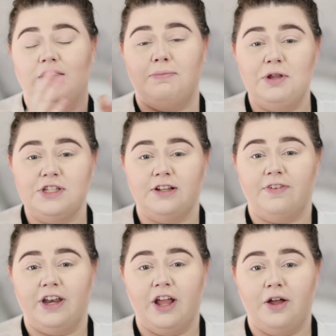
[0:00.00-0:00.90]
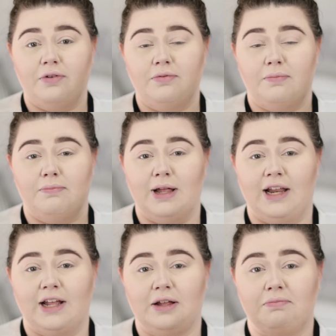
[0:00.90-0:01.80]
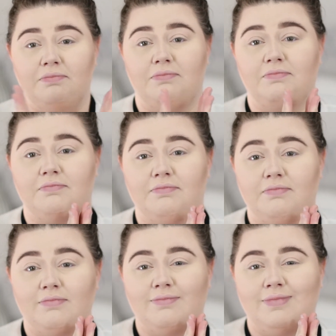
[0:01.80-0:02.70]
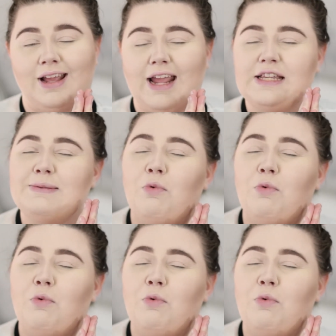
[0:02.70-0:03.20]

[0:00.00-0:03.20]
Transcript: the music video, but it's